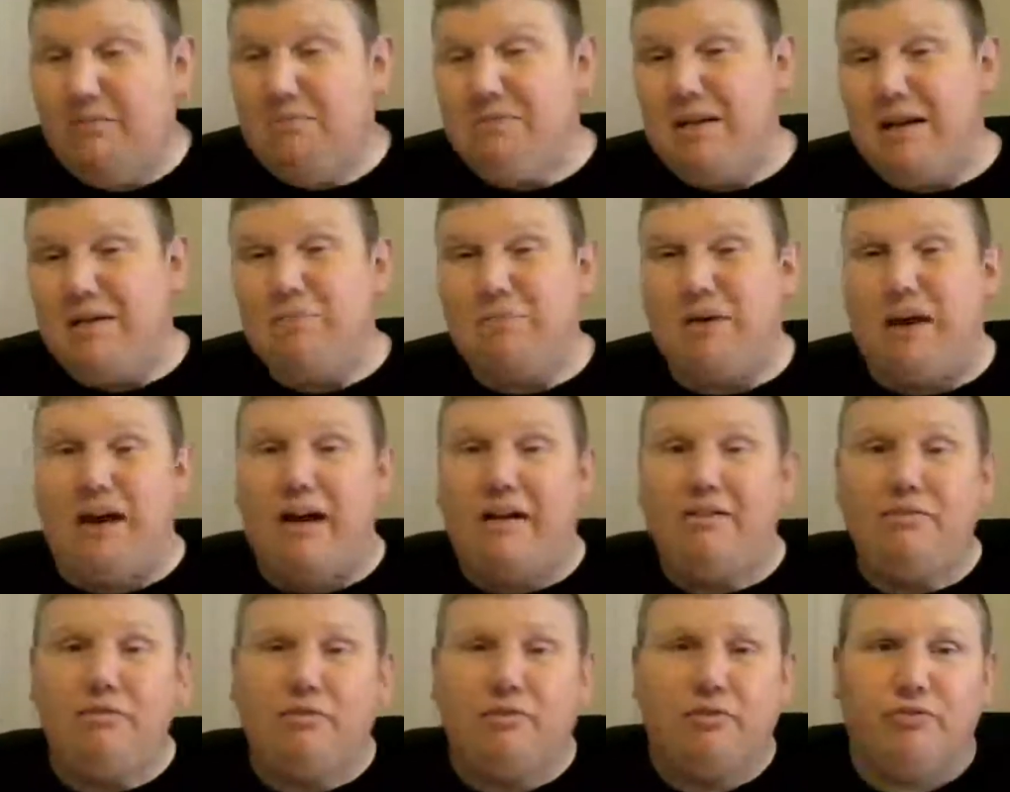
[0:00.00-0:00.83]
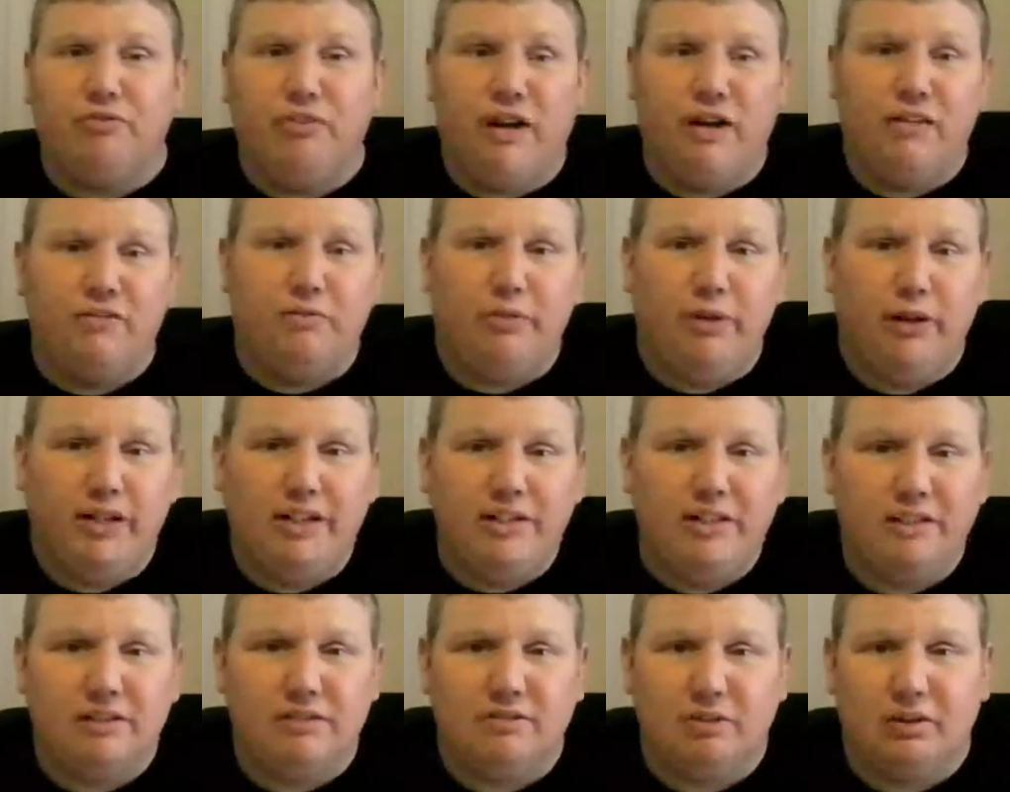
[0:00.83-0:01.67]
Not bad for 5
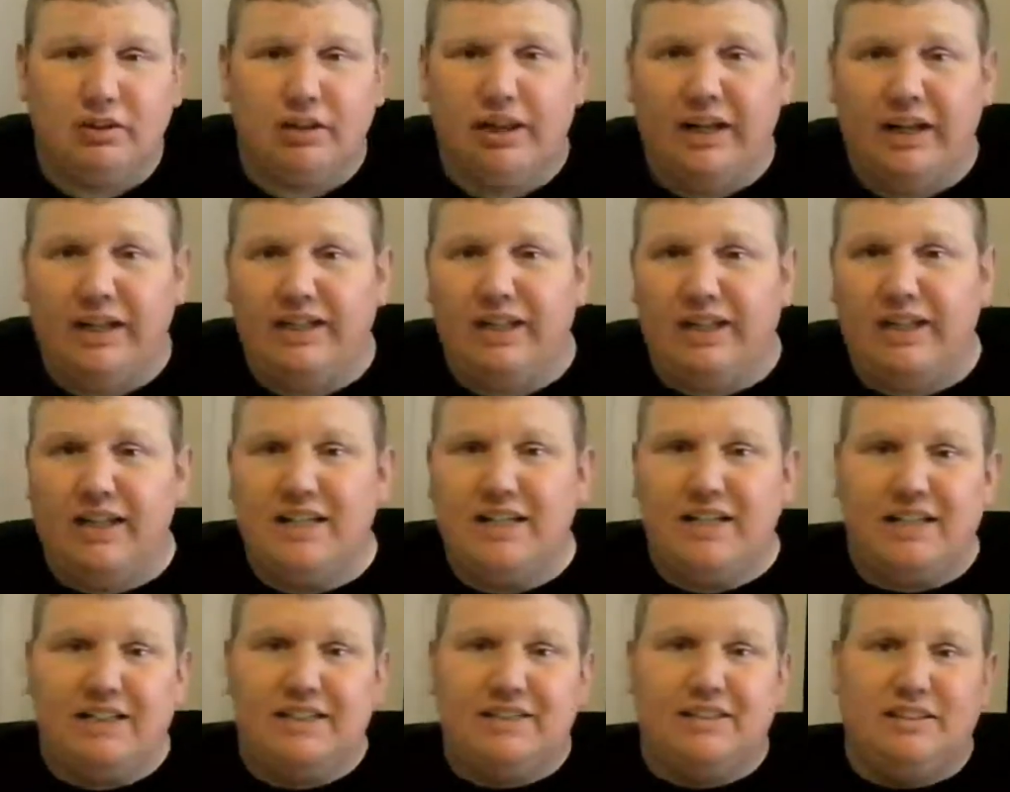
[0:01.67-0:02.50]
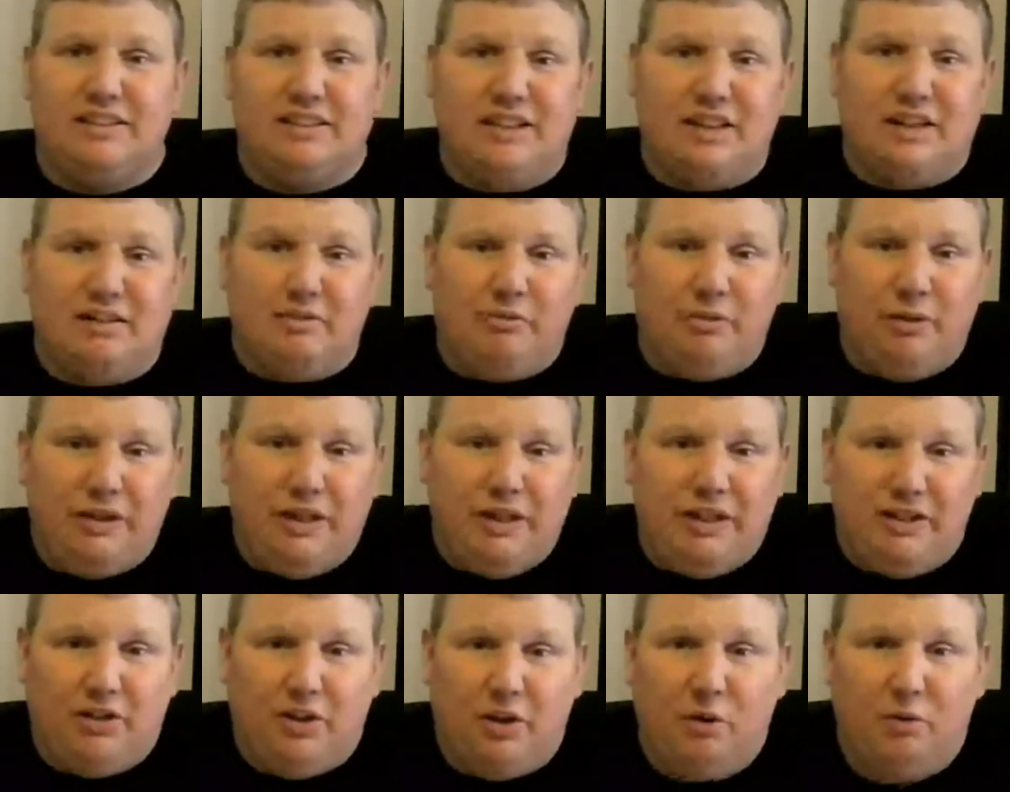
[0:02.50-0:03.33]
weeks of a league that we
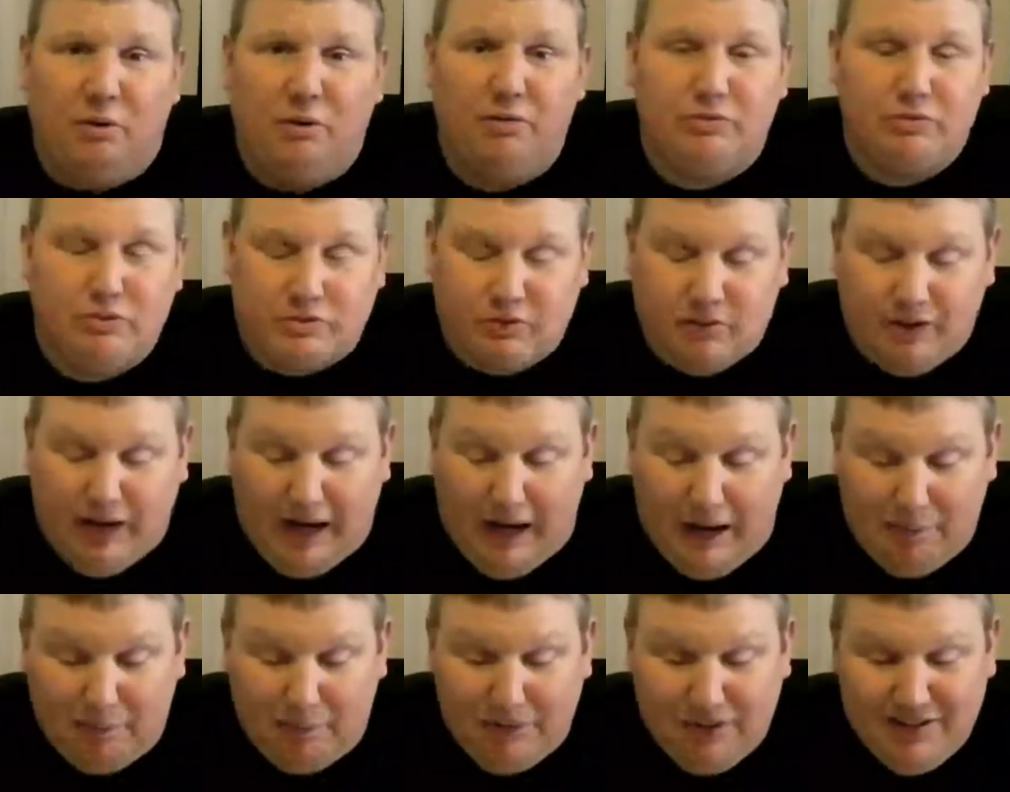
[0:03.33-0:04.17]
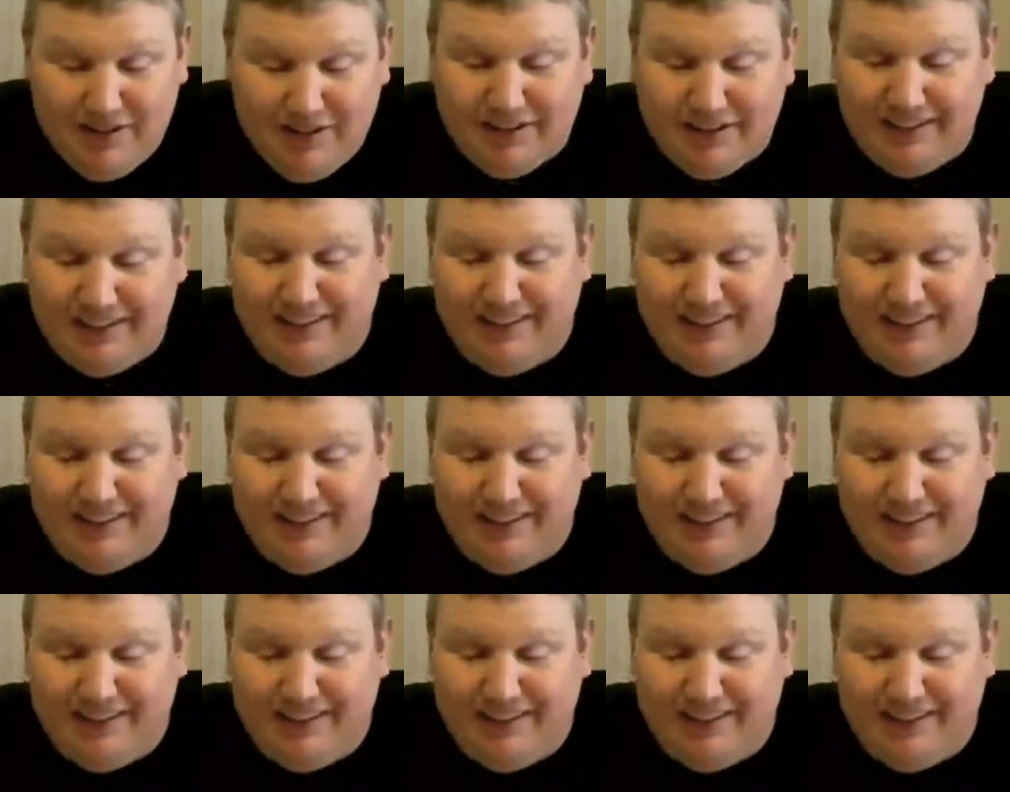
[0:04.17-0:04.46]
didn't know what was going to happen.